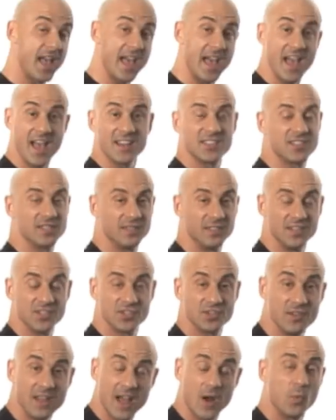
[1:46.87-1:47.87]

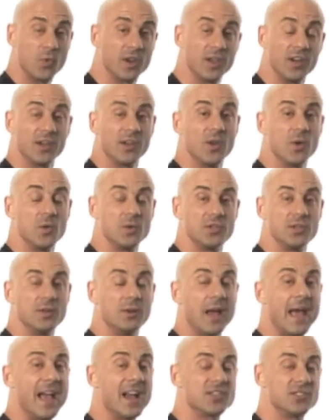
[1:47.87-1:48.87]
Excellent. So now we're going to go
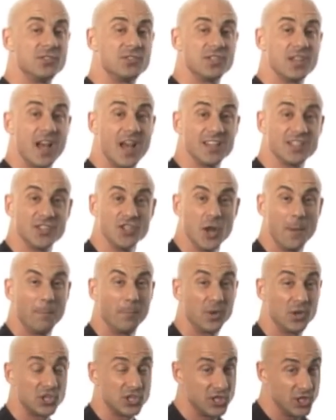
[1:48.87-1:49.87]
to exercise
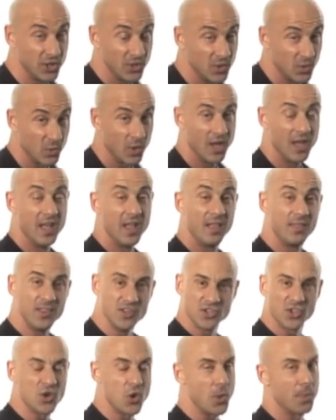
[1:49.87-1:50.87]
number two.
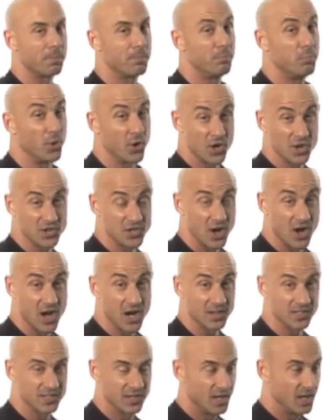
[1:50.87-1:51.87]
These are called bird
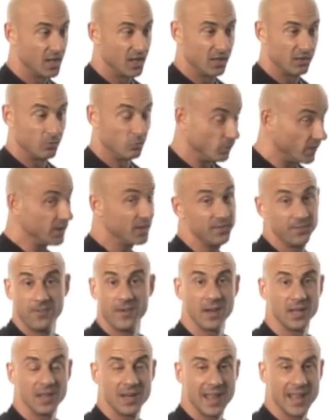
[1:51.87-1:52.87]
dogs. Really
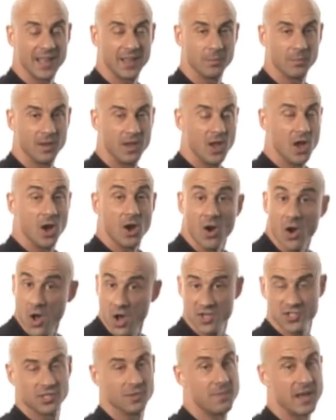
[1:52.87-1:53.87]
funny name.
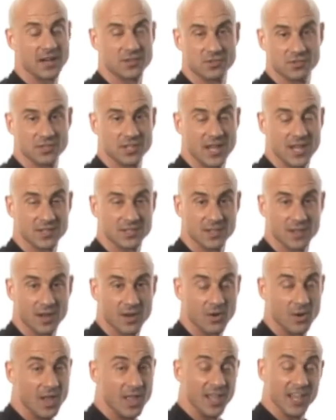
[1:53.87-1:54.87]
Awesome exercise
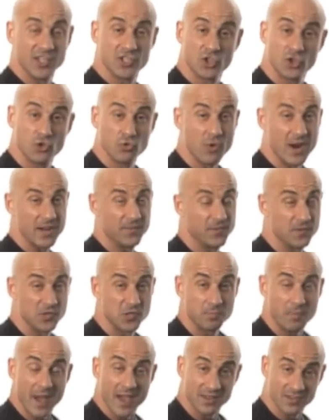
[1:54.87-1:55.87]
though. It's great for
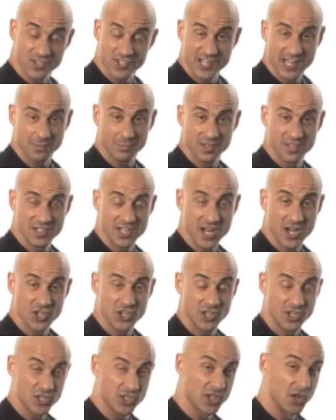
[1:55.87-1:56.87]
spinal
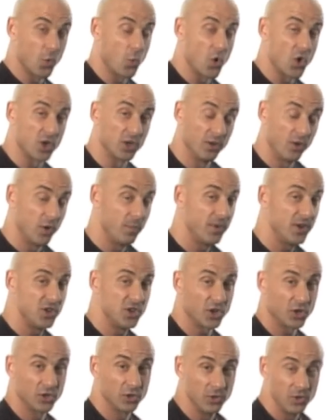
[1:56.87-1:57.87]
stabilization. It's going to work a little bit
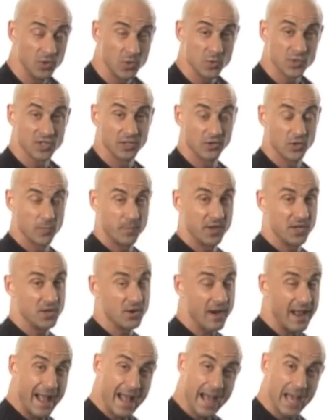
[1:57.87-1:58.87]
of your glutes, a little bit of
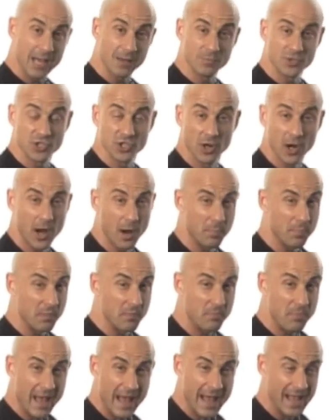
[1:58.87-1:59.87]
your abs, your upper
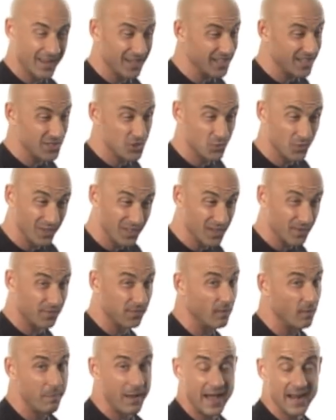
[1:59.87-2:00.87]
back. It's really a
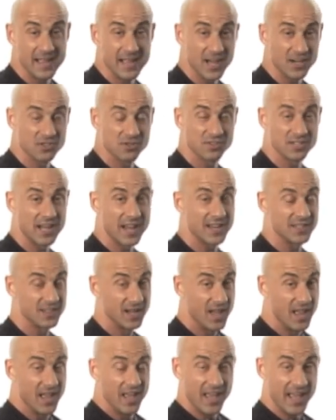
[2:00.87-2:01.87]
full body exercise
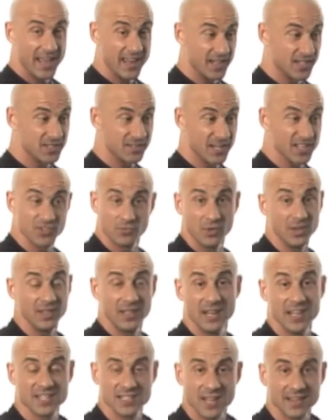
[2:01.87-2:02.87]
and it's, it's
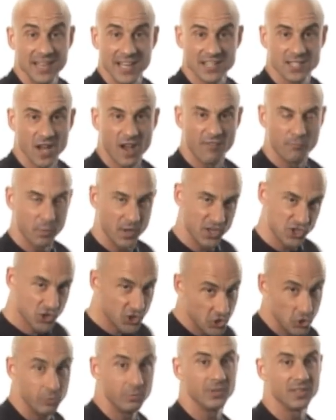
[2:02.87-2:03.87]
really, it's not that tough, but it's
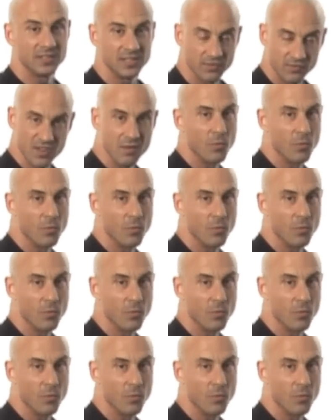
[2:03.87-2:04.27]
cumulative.